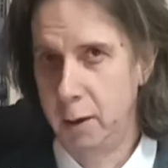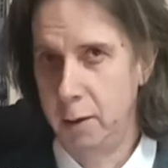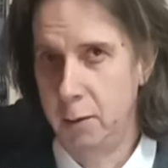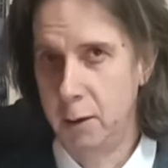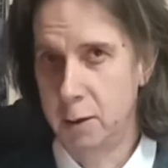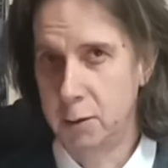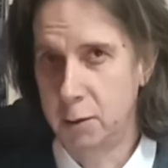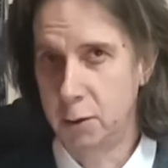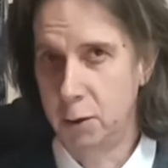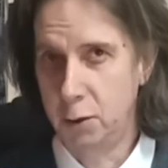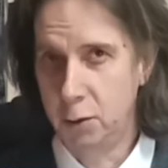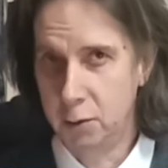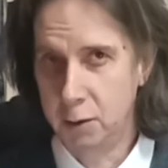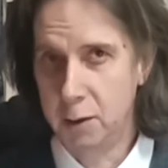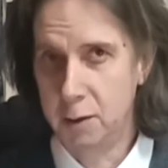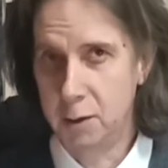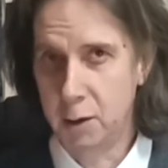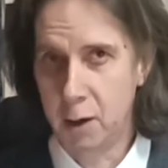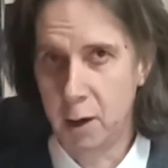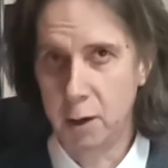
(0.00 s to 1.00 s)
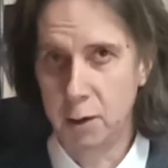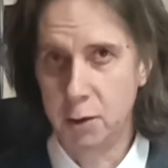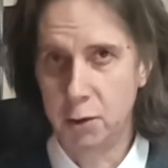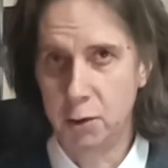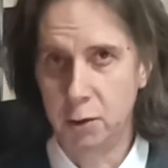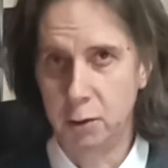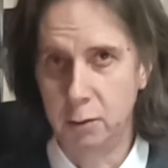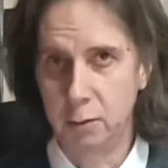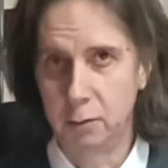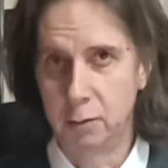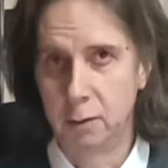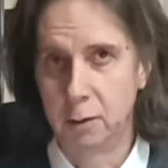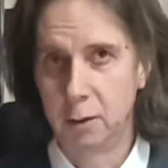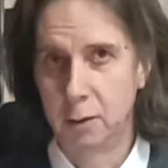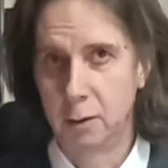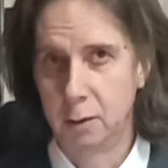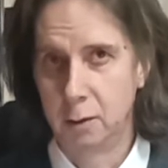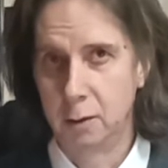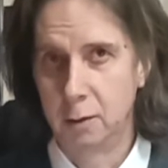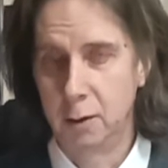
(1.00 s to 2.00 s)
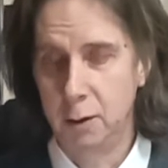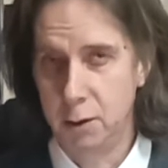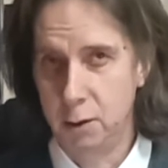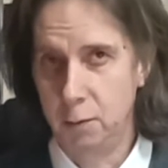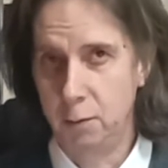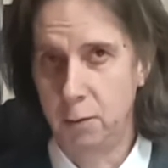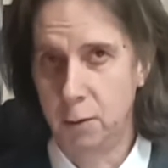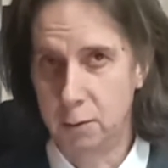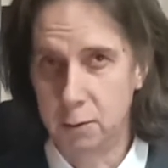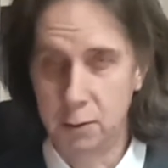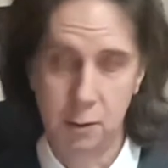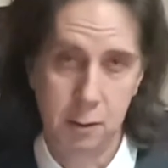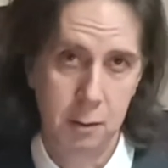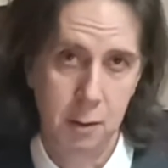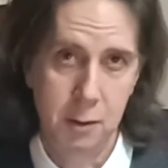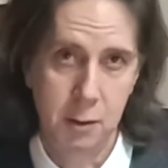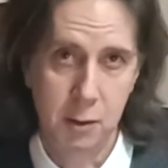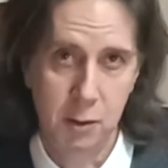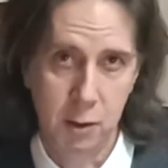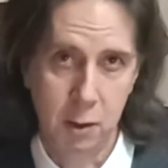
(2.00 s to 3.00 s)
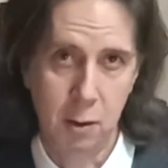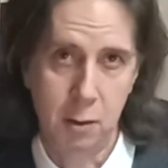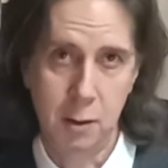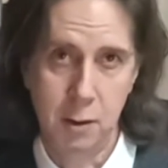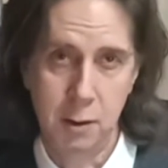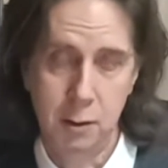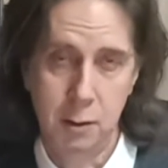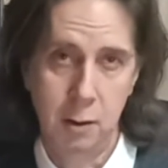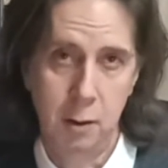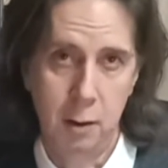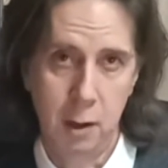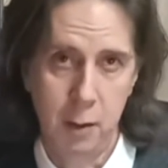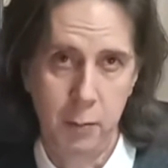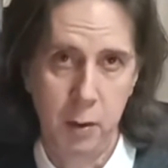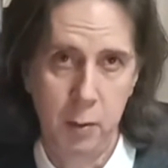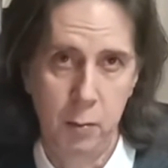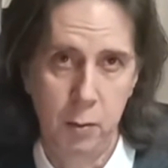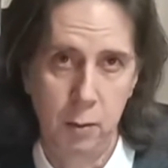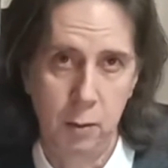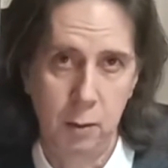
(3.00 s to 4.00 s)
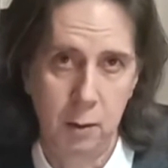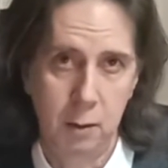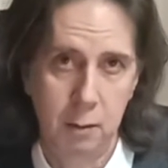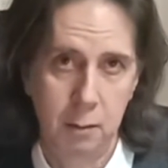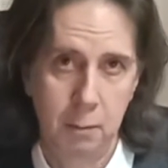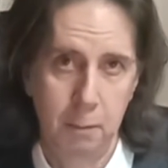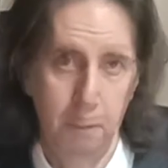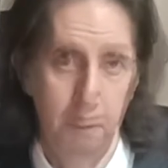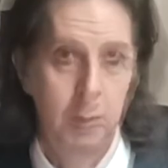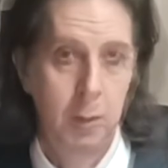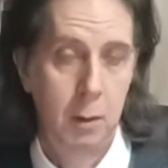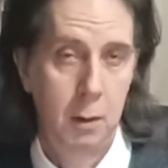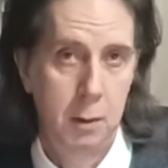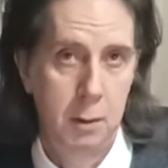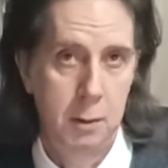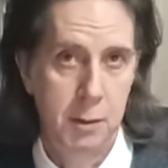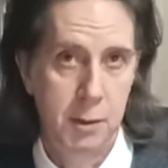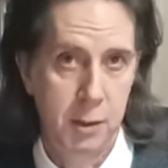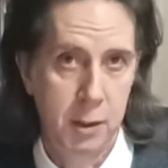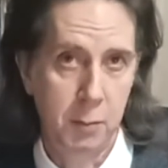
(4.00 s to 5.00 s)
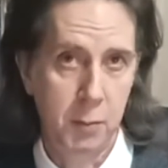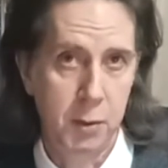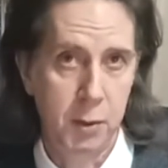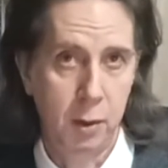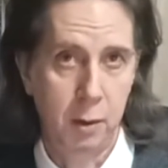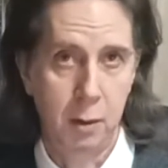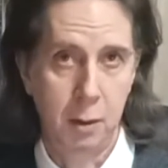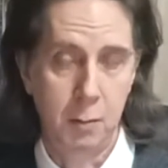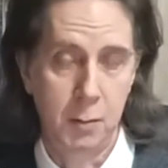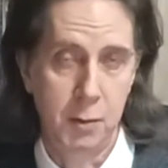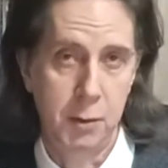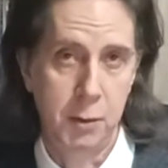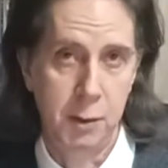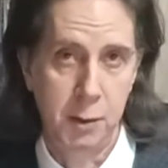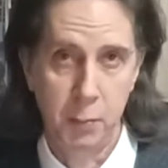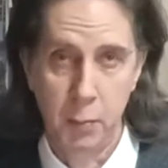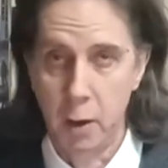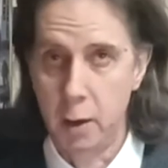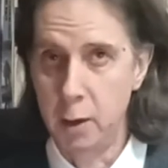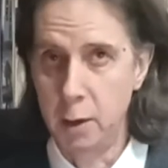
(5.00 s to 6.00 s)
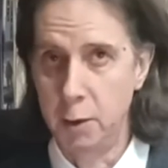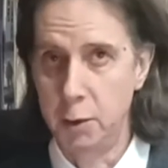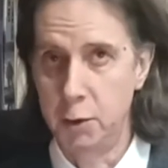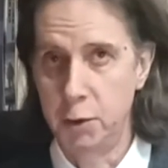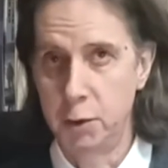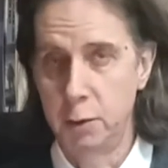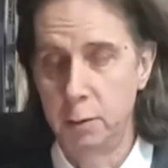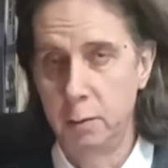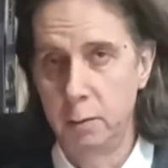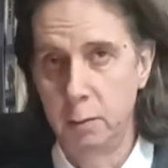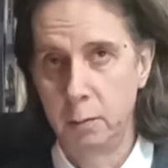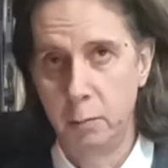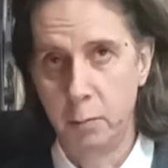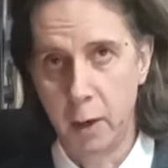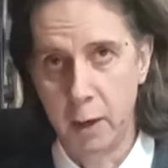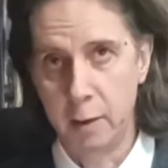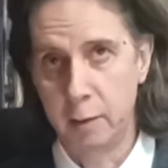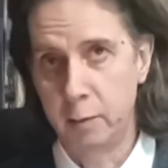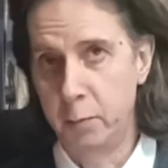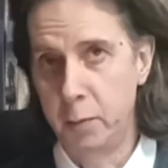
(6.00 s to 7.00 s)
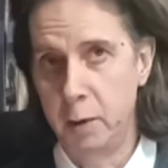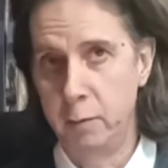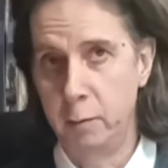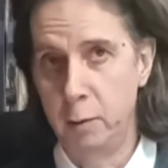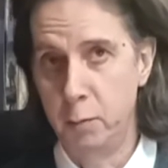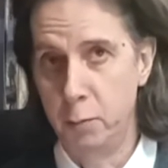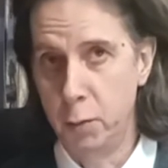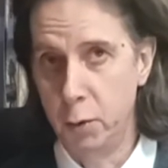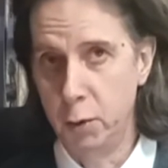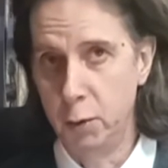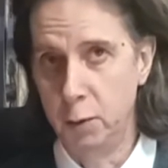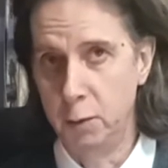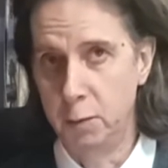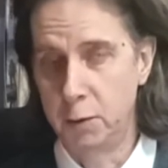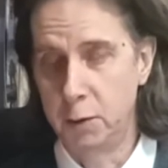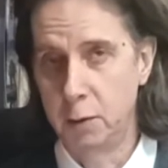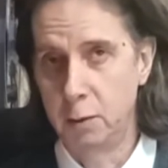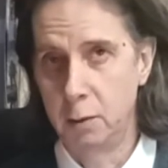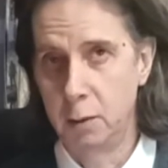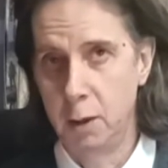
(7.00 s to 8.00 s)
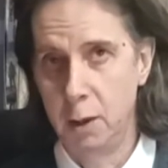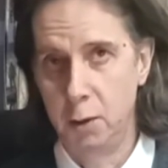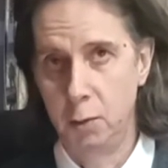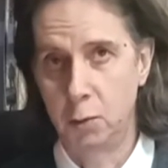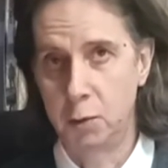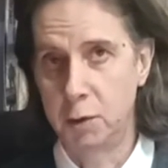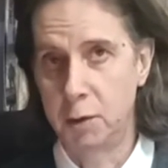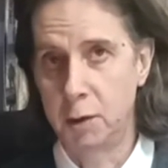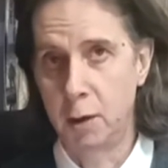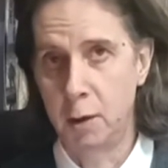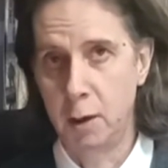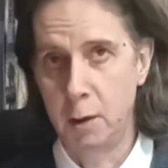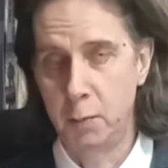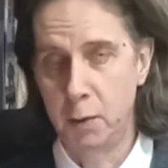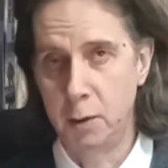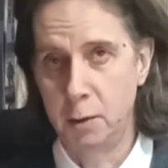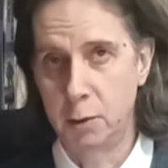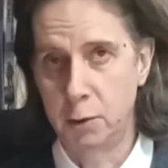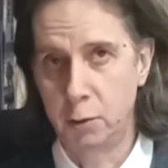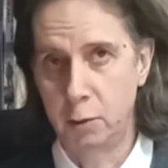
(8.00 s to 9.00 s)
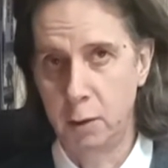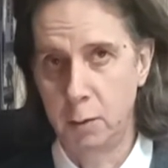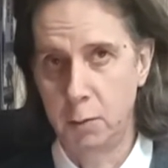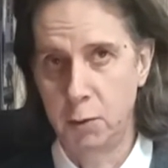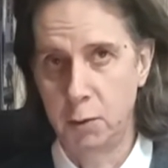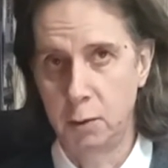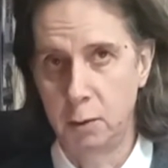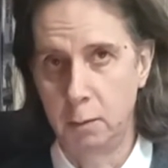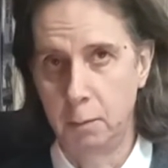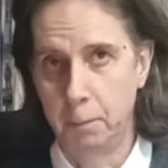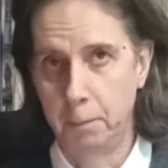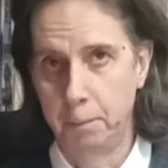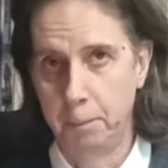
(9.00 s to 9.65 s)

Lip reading: that's a good indication that you've got a disguised library book. Sometimes this page may have been removed in order to keep an inscription.